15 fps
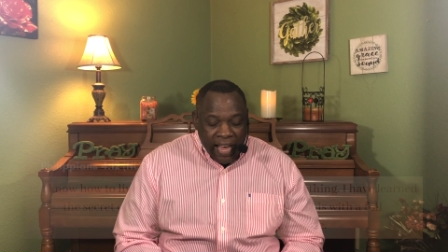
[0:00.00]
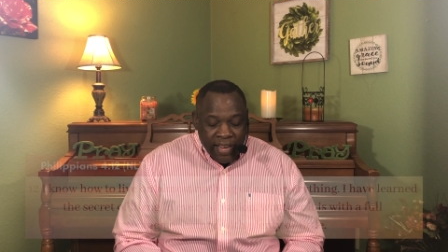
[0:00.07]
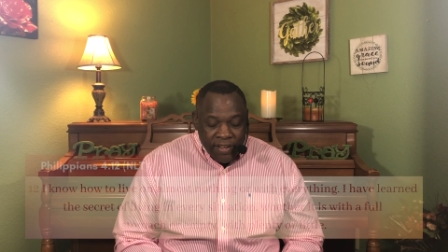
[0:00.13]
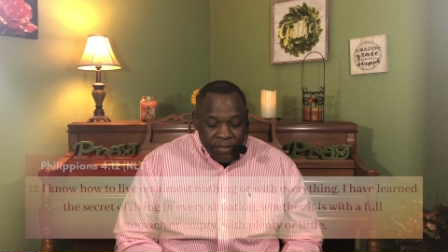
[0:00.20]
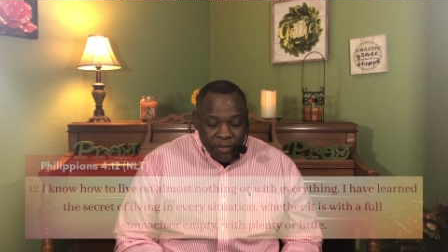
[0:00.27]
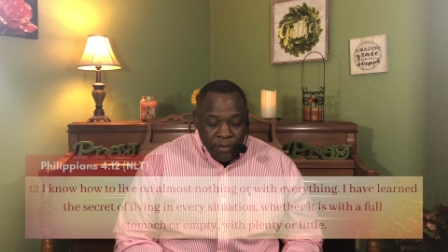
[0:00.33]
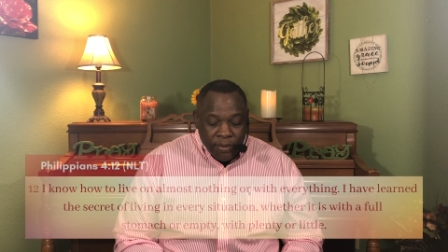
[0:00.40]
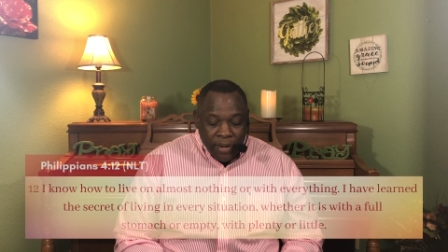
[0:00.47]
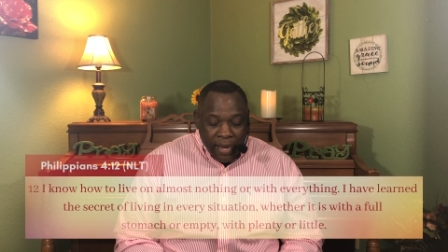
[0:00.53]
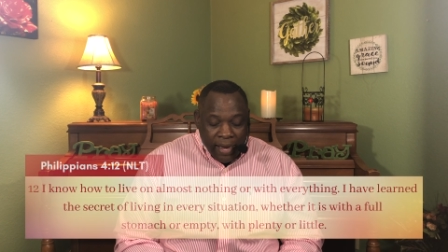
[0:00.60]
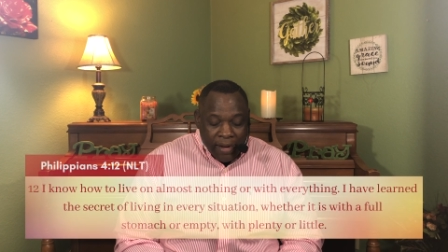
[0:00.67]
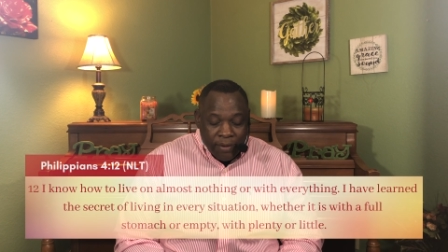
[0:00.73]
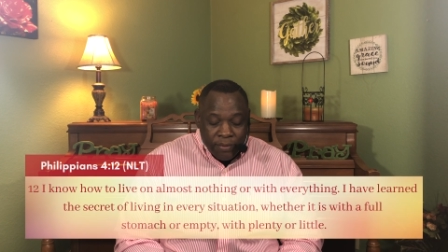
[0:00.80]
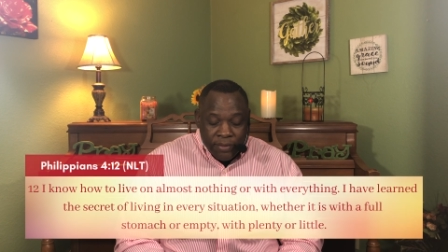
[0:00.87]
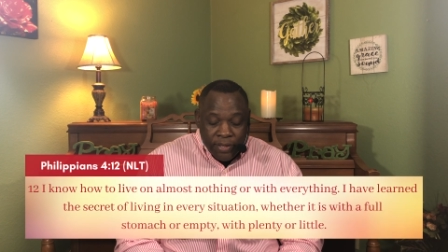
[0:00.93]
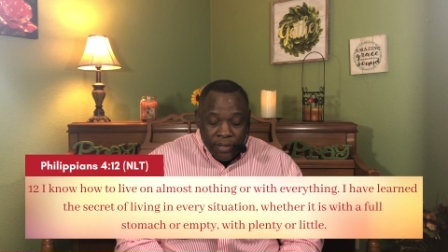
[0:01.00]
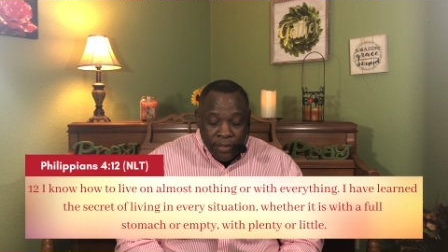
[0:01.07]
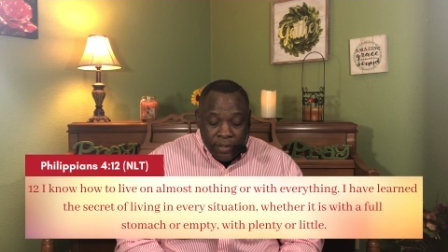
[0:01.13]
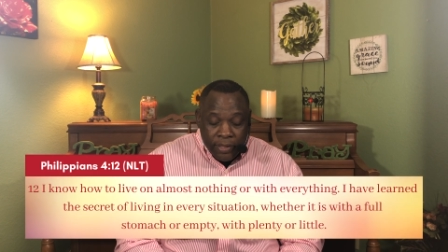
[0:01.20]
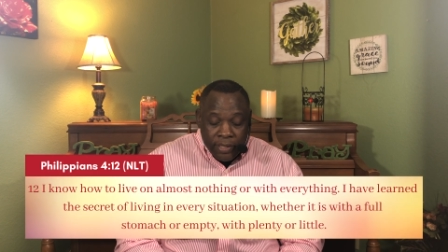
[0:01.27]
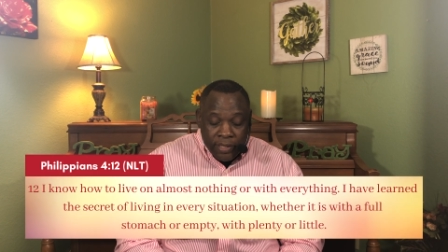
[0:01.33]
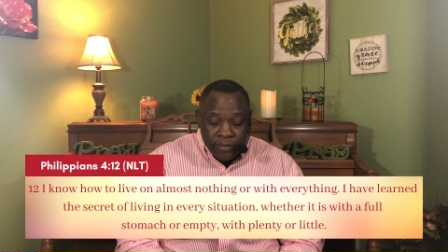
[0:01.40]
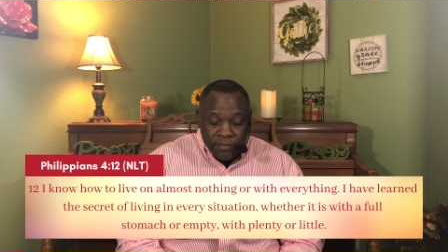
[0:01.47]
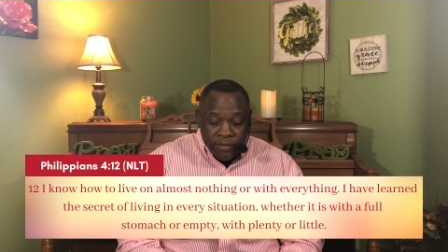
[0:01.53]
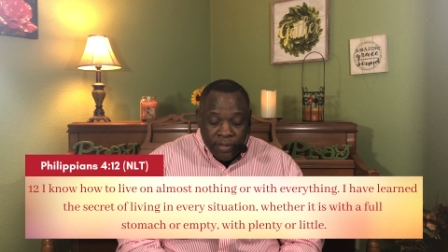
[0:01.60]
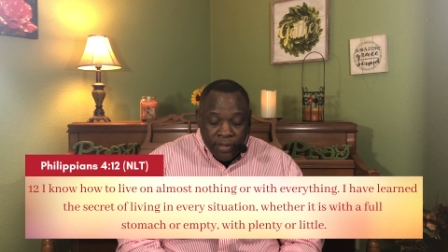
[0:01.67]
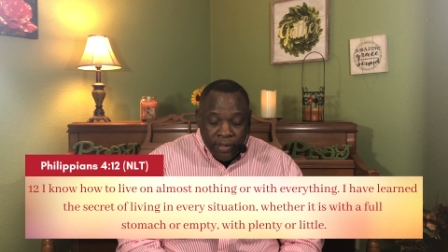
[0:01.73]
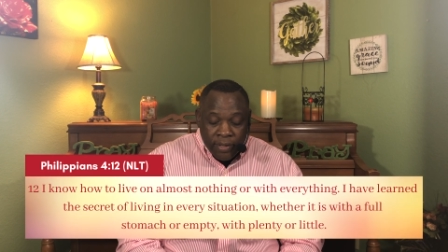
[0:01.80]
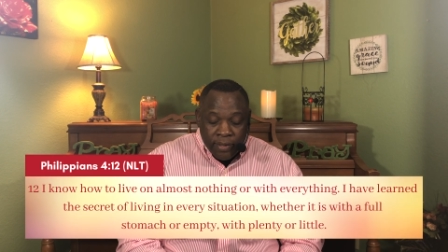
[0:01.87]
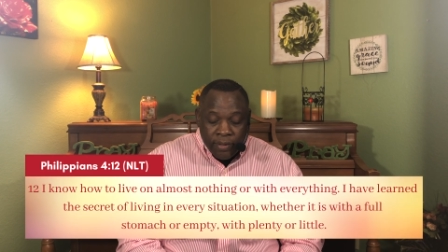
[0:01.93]
I know how to live
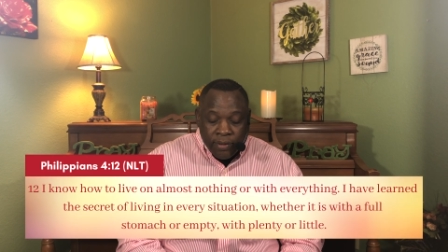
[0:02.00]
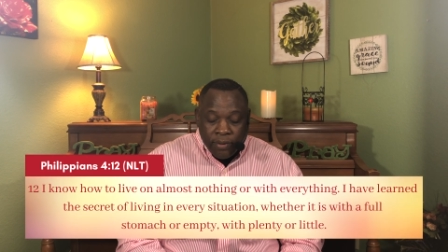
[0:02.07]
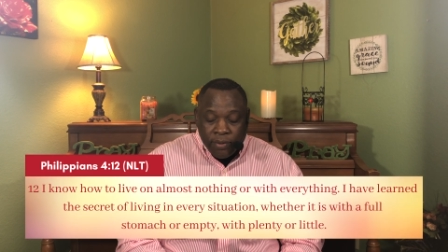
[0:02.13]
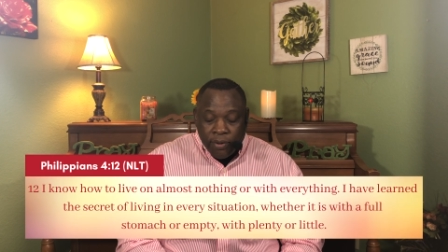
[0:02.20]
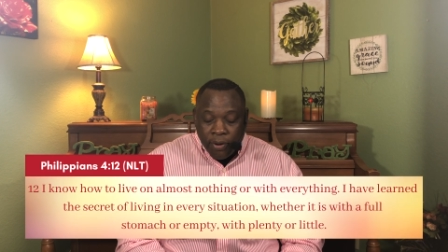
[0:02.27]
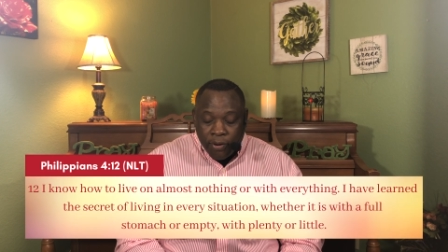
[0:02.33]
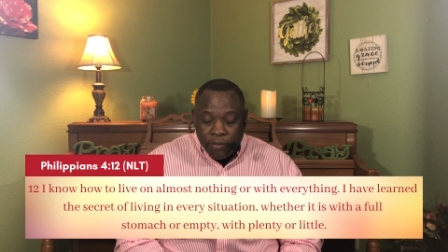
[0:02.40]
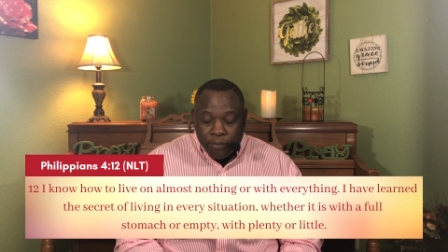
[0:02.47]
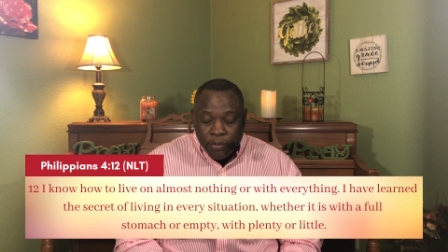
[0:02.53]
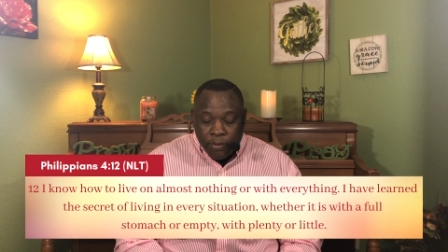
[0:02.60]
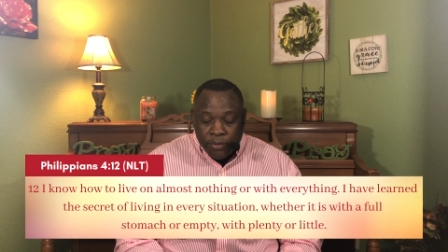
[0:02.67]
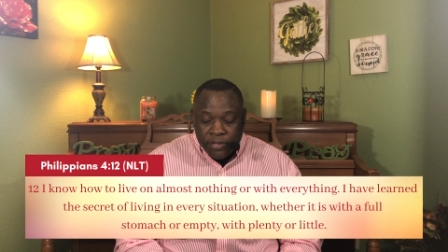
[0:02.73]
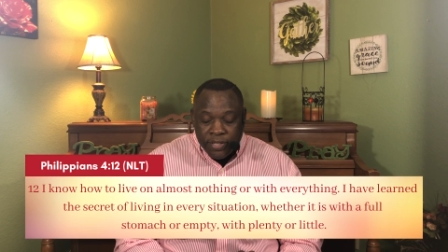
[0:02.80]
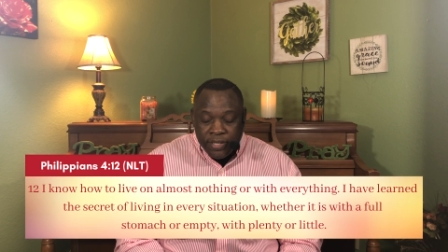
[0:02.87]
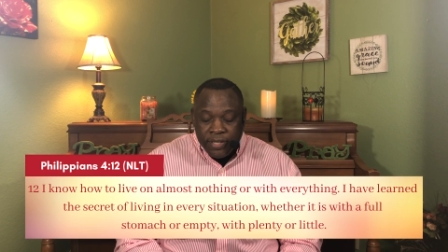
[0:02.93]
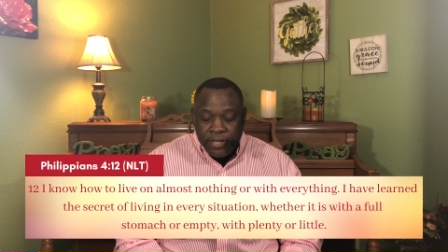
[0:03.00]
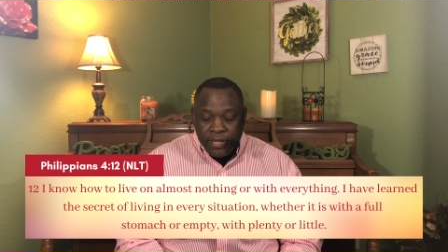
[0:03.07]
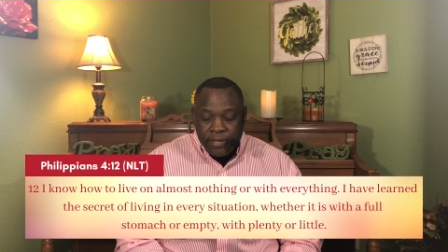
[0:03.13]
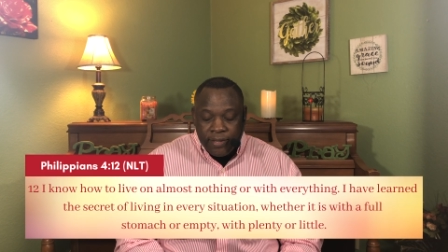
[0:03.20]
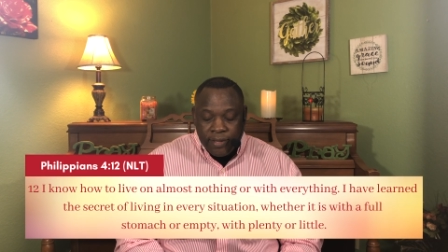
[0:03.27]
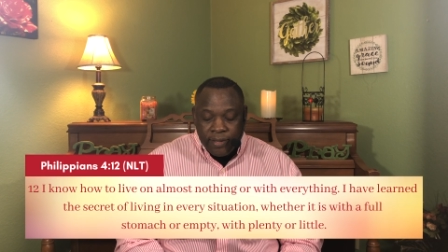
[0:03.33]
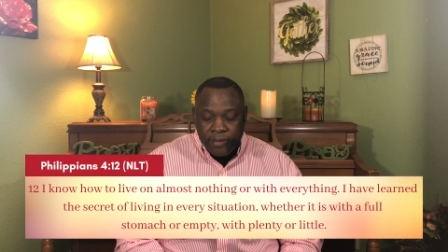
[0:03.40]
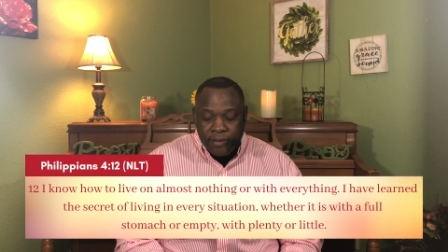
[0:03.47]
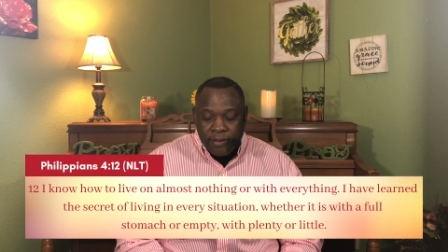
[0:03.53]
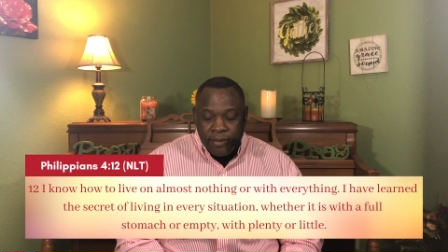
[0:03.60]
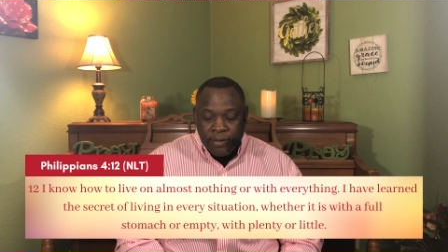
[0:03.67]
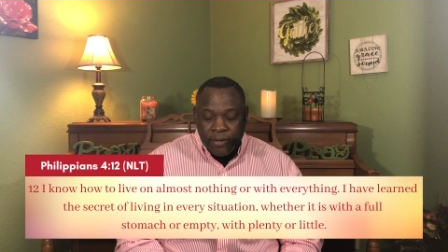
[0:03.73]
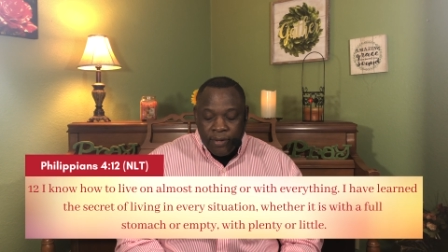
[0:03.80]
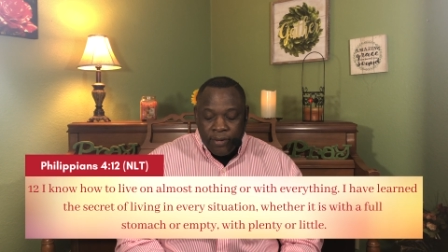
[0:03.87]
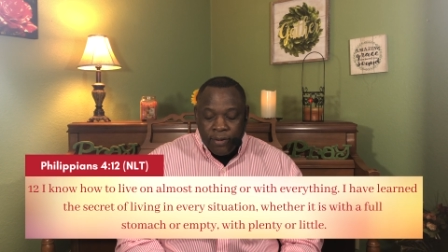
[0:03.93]
on almost nothing
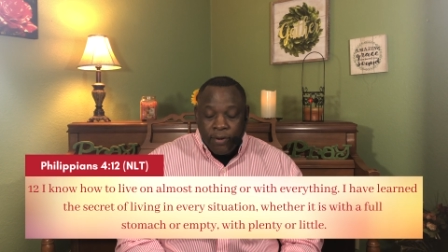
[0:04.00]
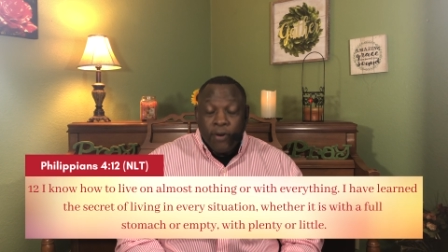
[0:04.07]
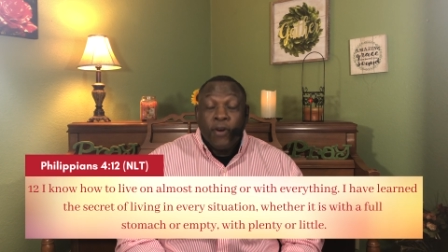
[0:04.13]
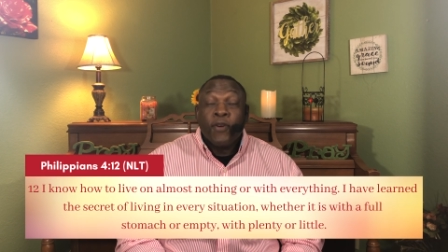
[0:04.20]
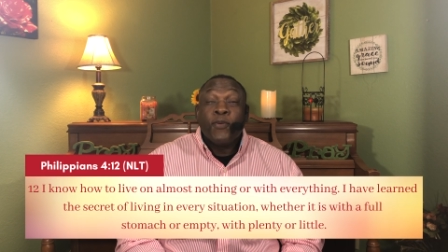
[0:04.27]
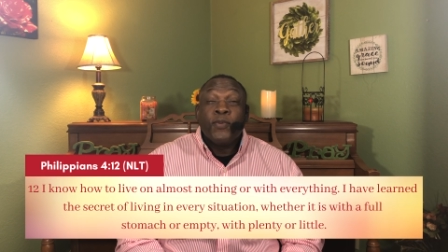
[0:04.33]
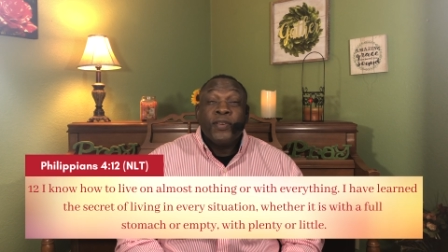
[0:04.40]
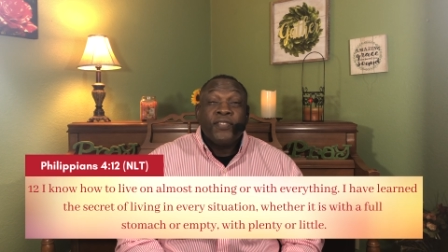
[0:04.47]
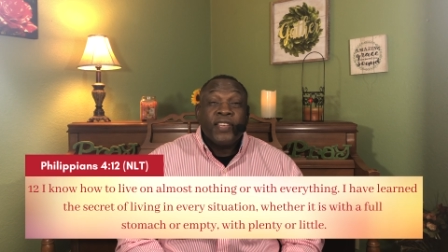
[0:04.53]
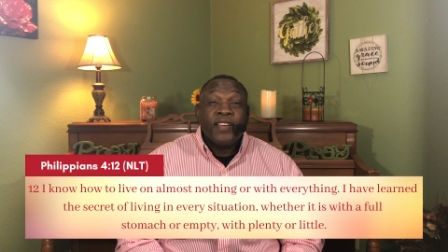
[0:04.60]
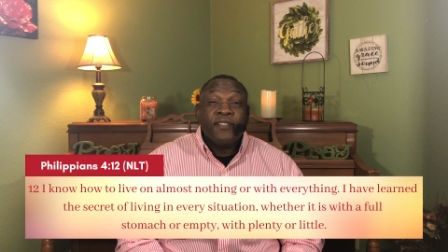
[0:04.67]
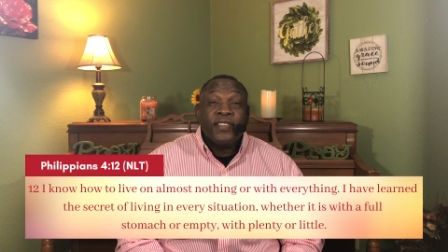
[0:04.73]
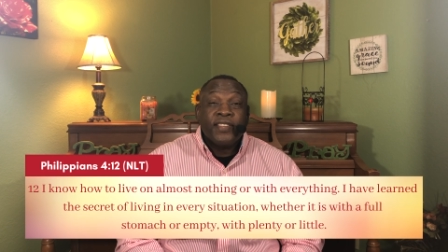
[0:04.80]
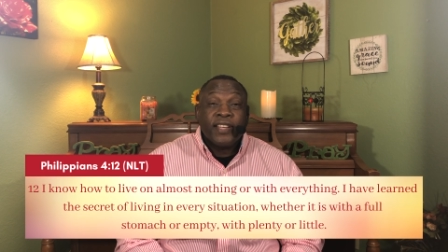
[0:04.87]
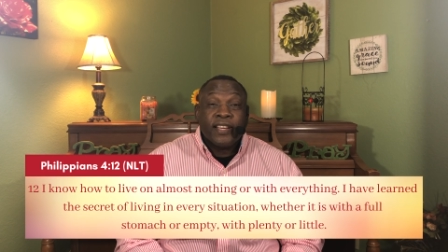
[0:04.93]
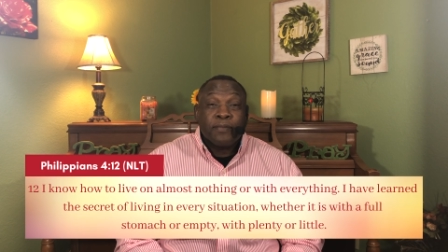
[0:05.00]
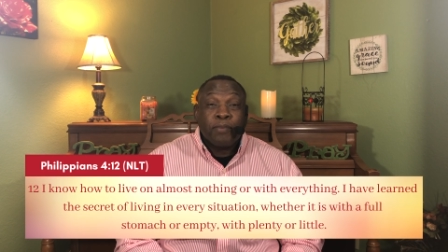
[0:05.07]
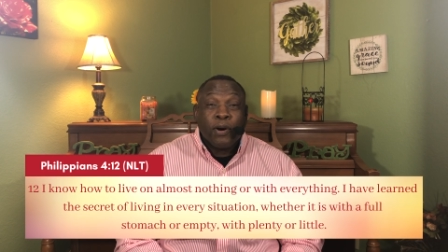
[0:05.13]
or with everything.